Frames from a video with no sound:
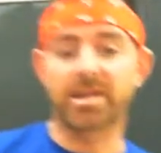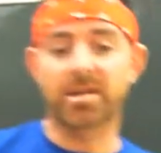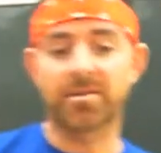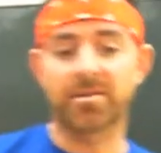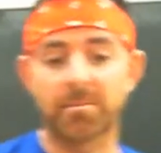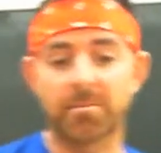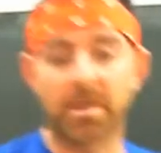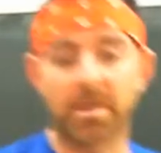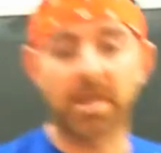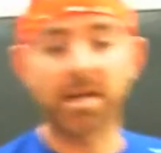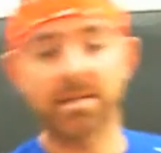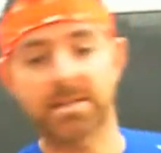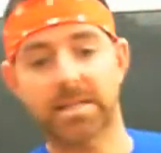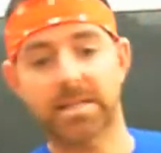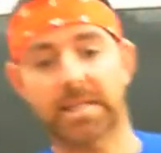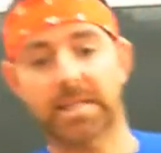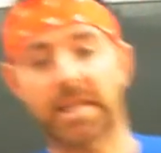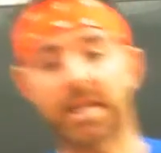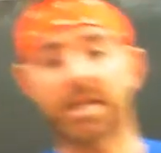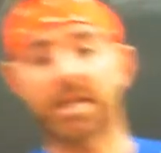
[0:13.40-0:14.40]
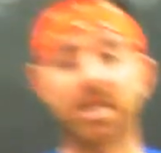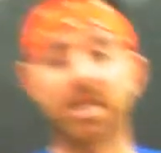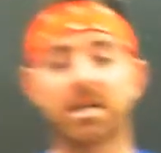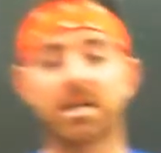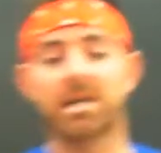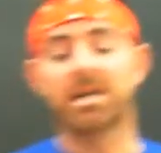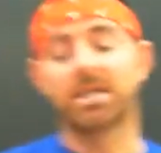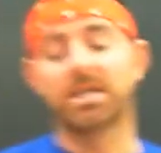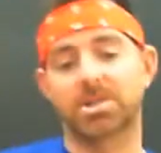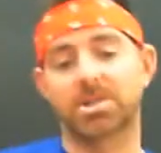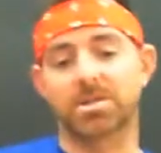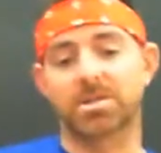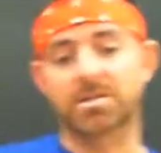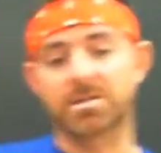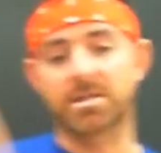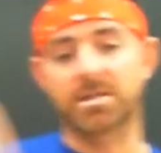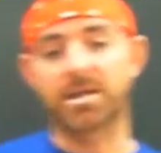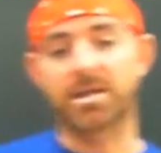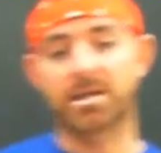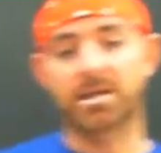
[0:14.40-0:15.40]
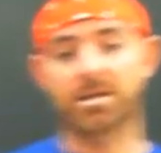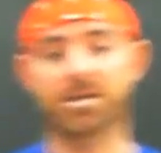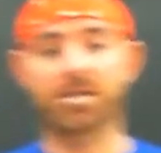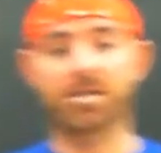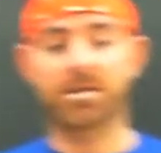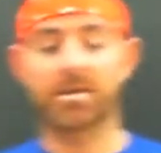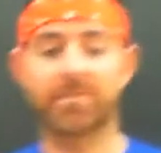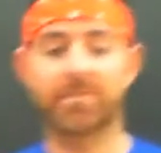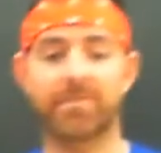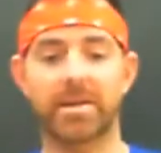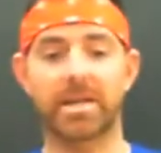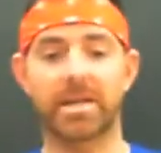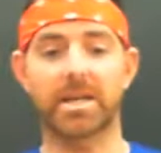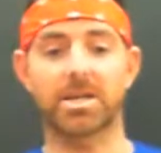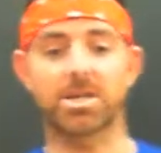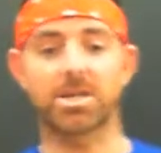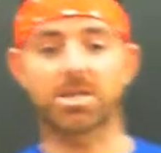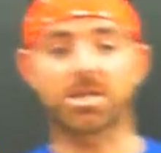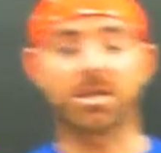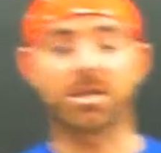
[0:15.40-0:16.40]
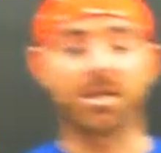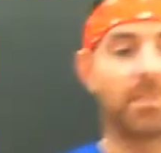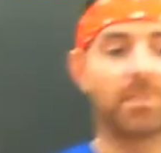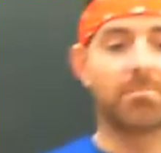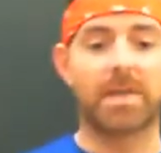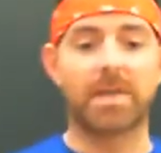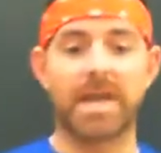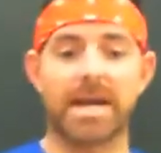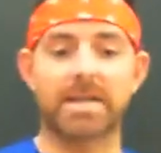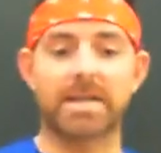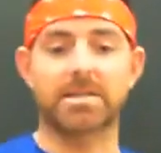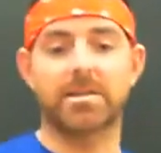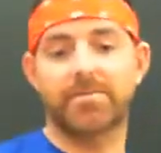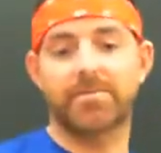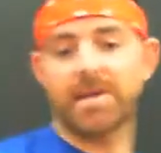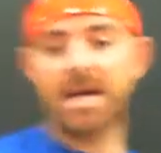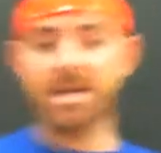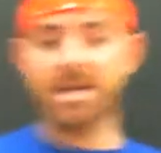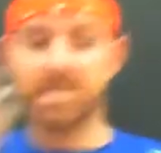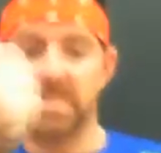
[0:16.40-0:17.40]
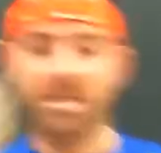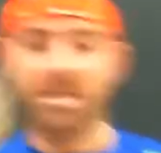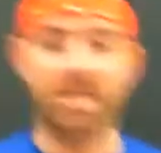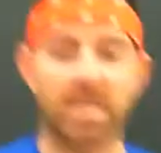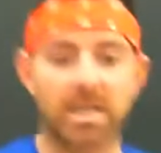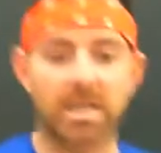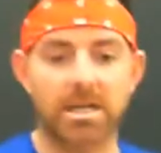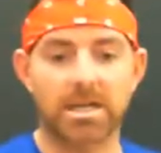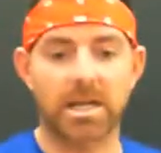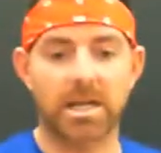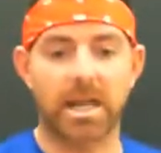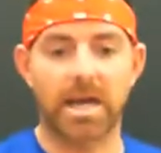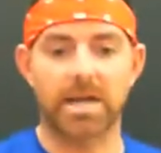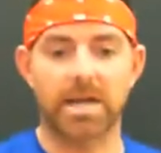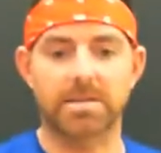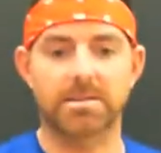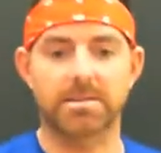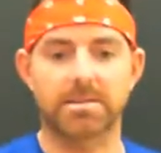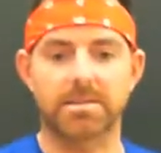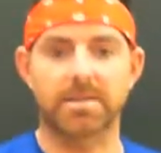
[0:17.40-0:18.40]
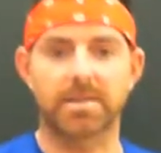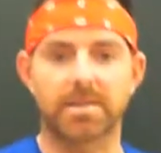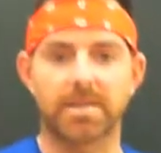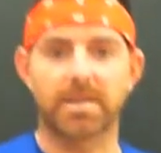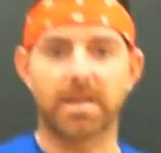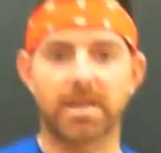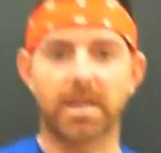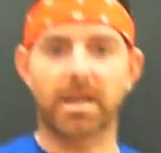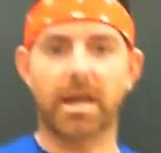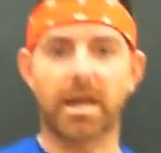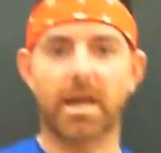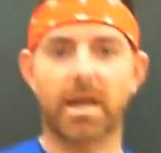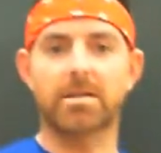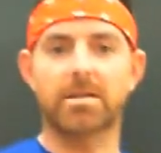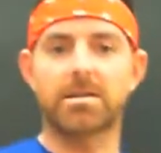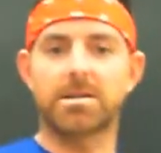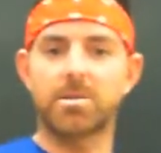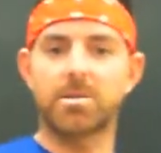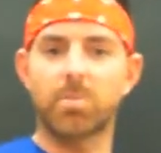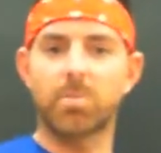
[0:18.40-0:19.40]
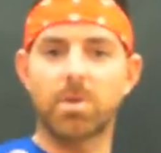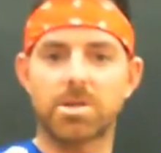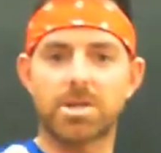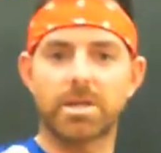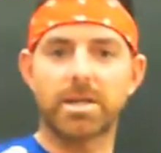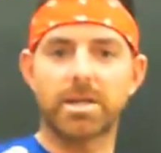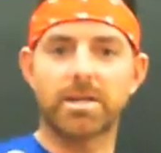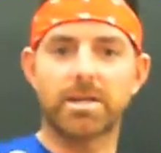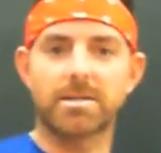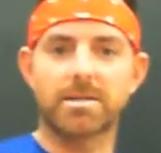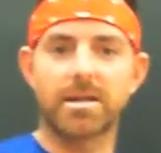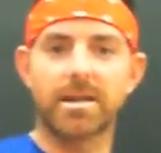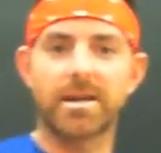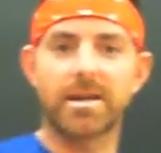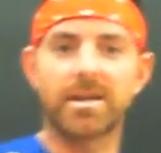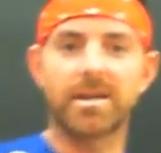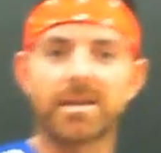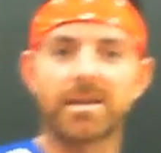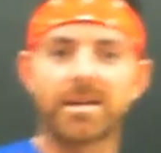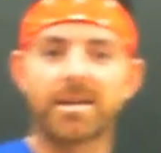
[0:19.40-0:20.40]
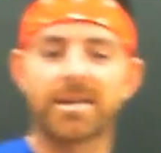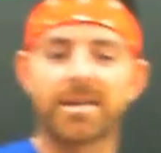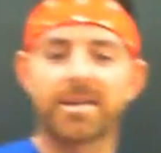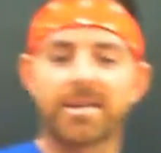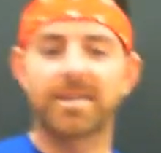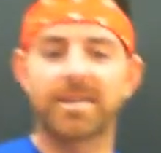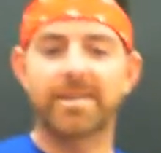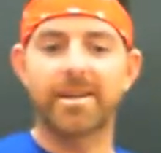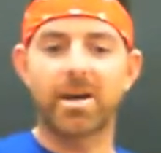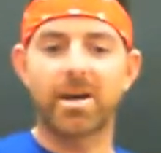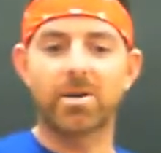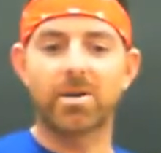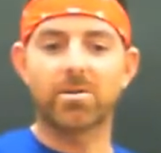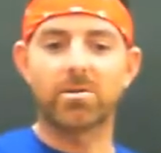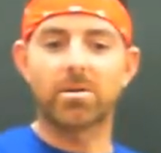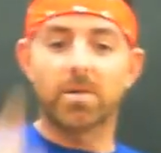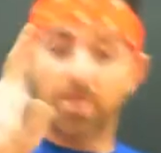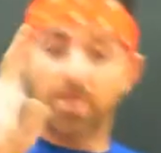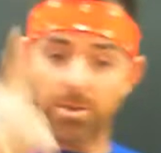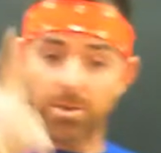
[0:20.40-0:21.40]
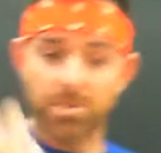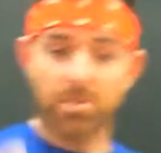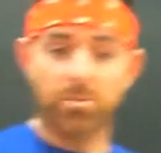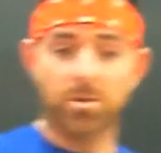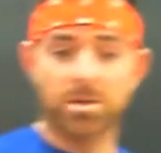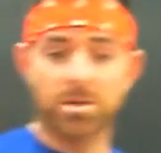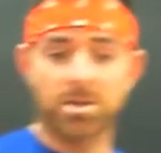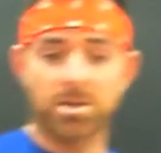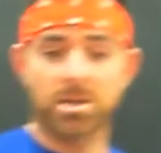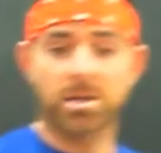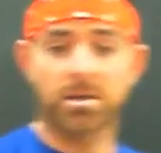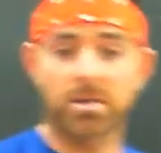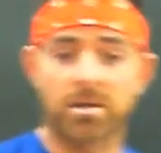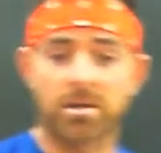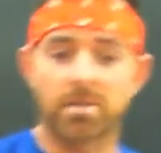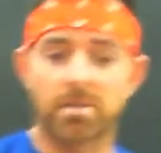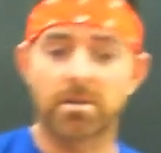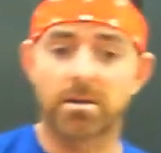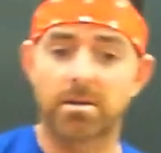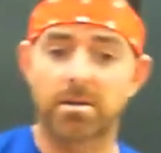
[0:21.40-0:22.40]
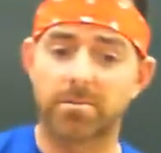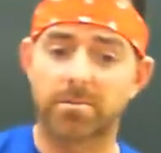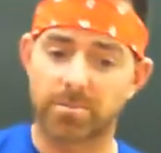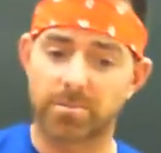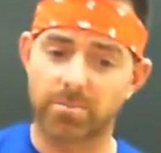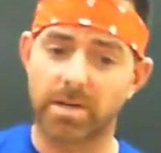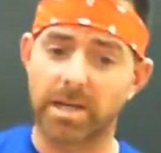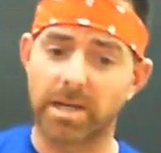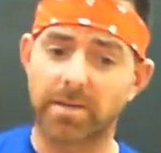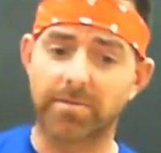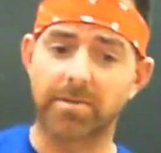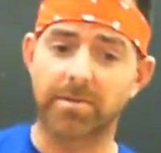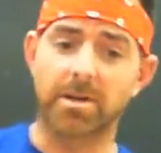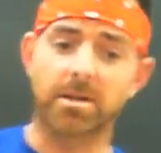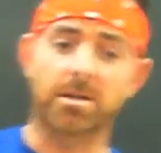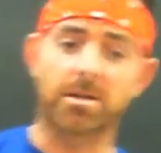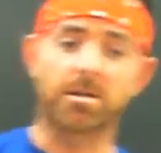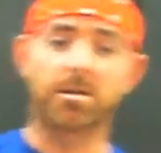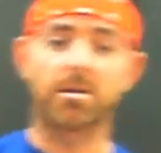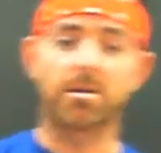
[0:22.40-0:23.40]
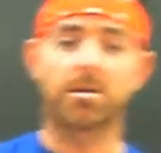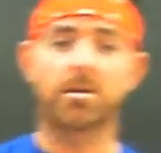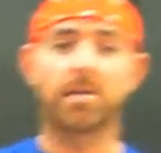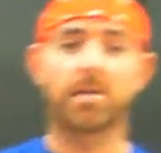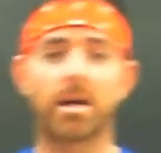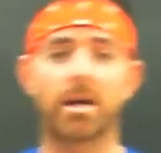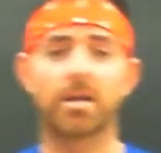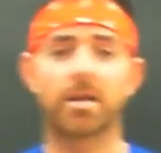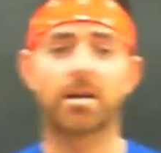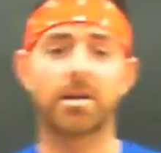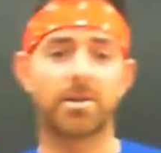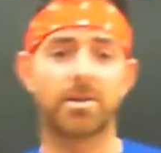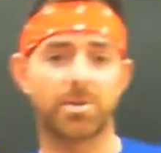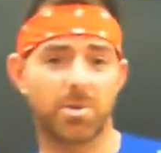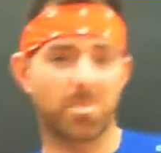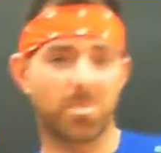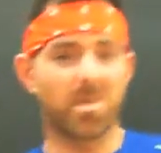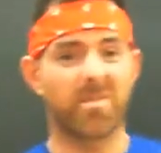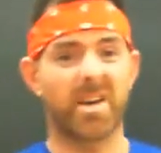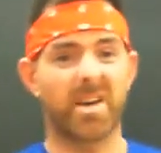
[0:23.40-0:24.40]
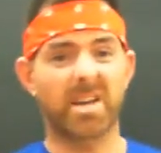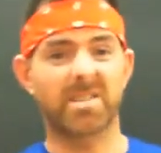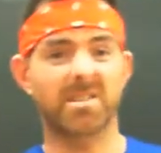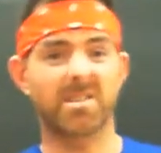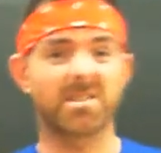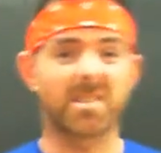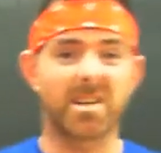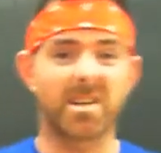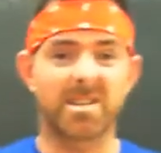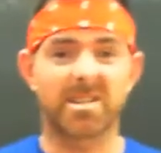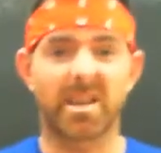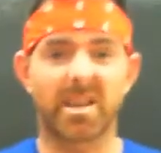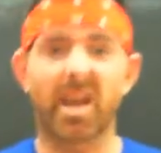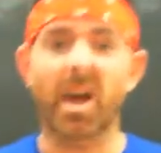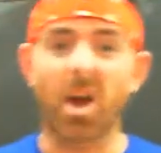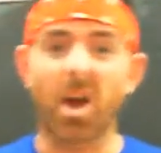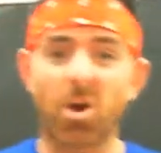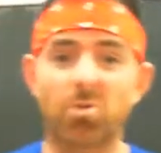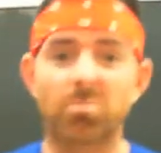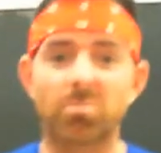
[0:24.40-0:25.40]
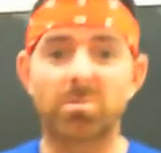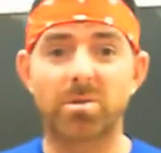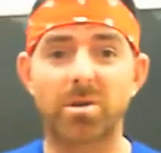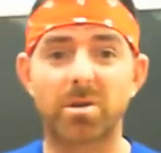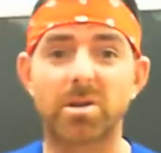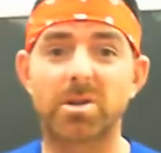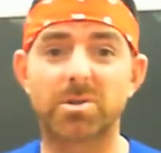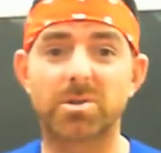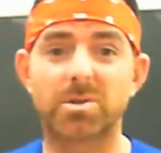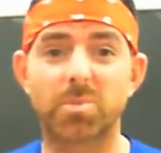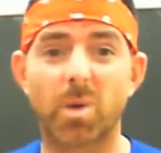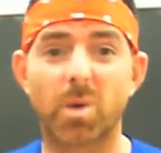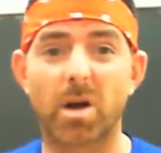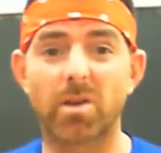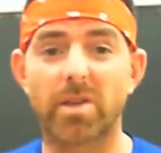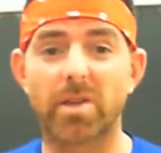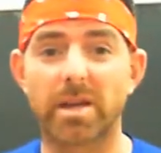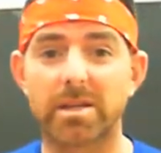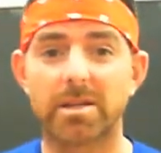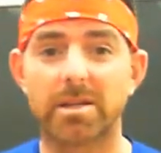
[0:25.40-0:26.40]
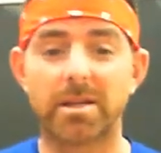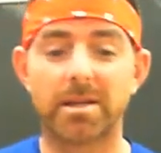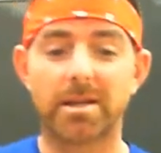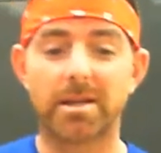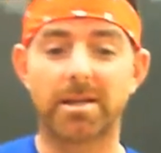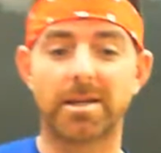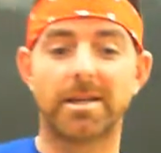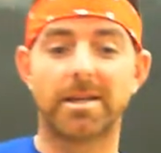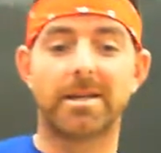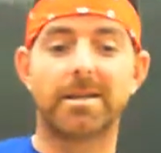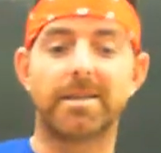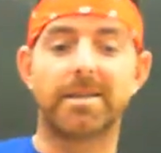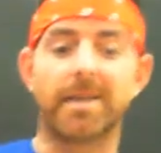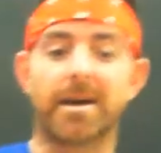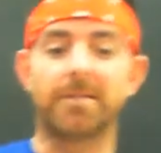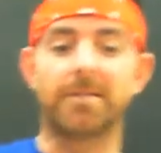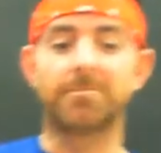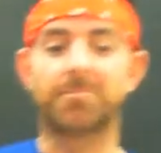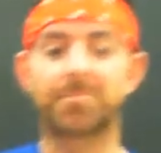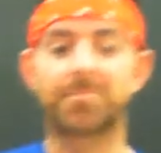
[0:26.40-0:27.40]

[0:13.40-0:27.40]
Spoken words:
for my lesson here. Just finished my Active Andy class again. Did you watch it yesterday? No? You should watch it. It was really fun. Yeah, do a bit of exercise at home as well then. Yeah.